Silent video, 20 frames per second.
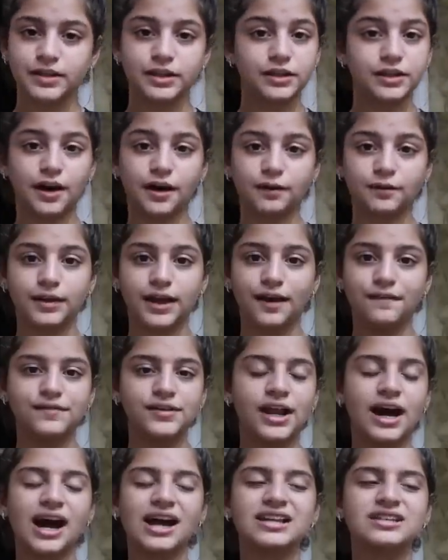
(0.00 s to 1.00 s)
No,
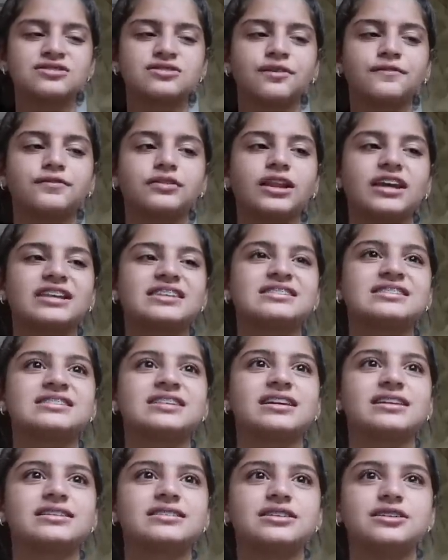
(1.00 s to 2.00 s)
Kevin had his on for like
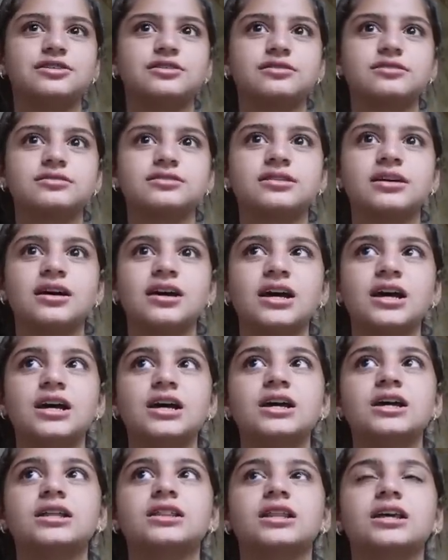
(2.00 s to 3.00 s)
6 years.
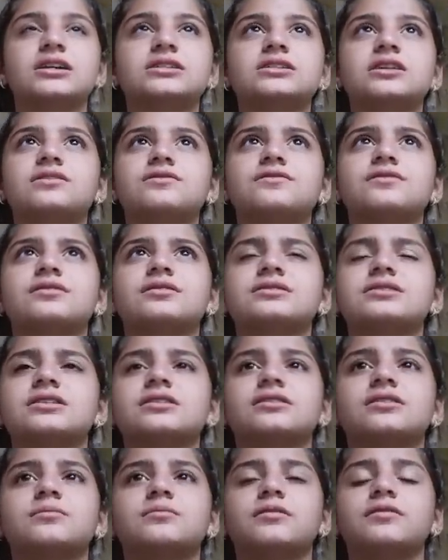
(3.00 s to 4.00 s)
They said they were gonna
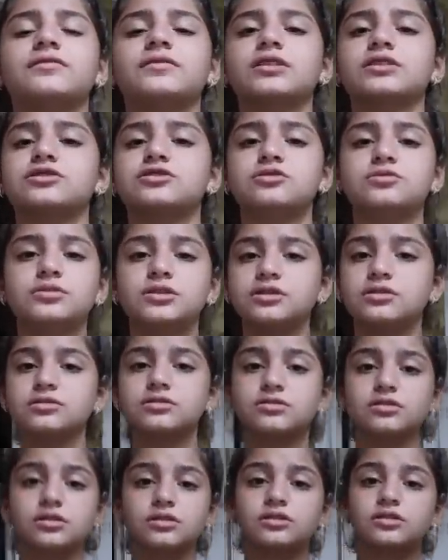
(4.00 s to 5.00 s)
take them off like 2
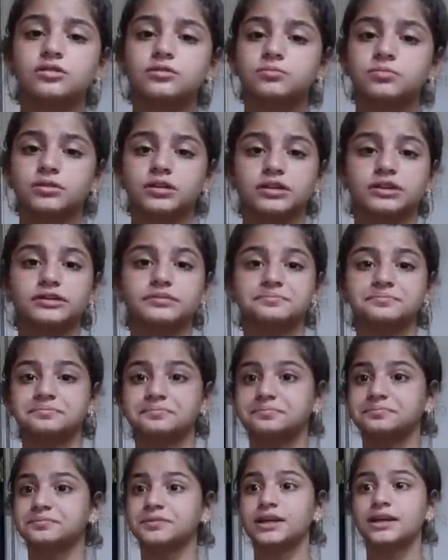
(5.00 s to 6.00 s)
years ago, but
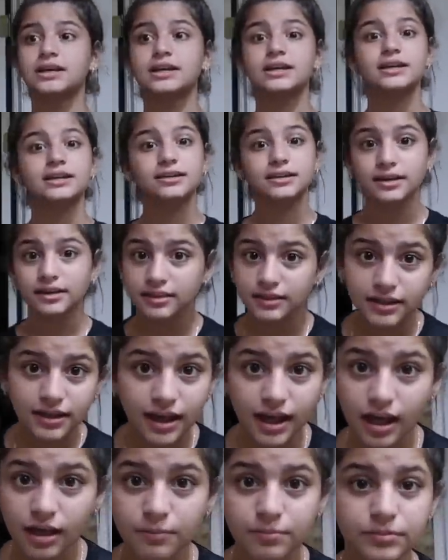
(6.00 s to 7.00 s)
nothing
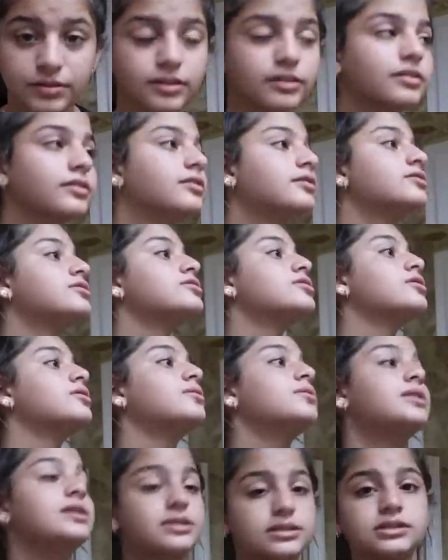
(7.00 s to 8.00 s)
happened.
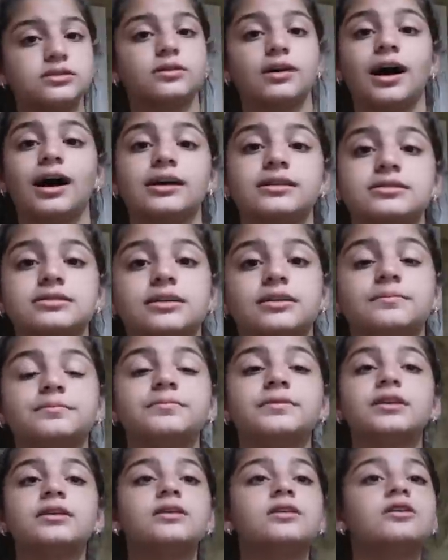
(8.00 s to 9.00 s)
So he still has
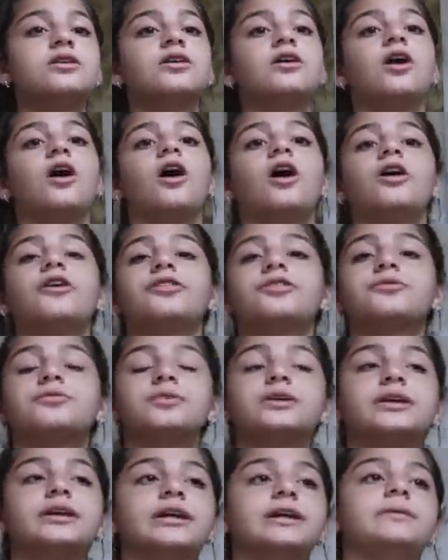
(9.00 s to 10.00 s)
them. All
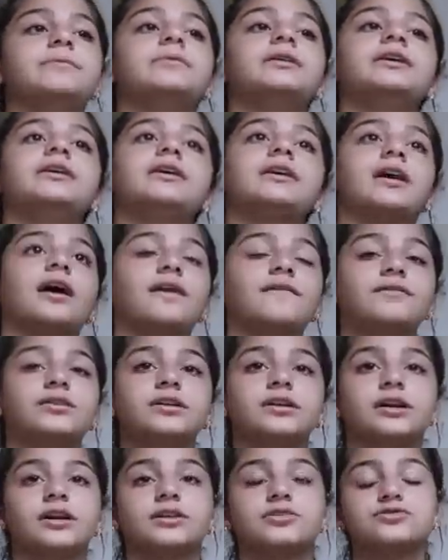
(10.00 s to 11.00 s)
three, me, Kevin,
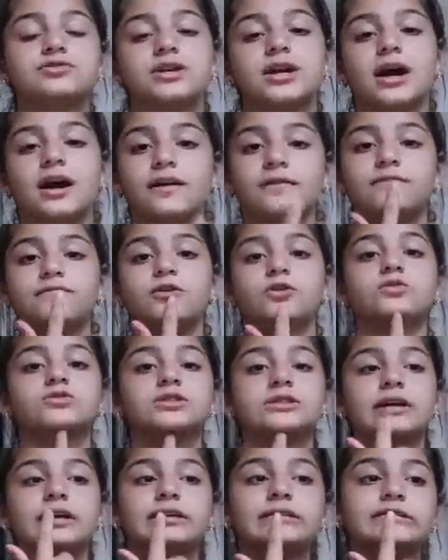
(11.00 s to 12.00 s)
and Kendry have full
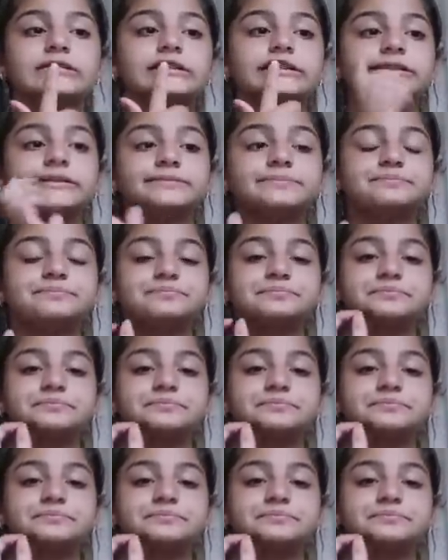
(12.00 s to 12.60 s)
sets.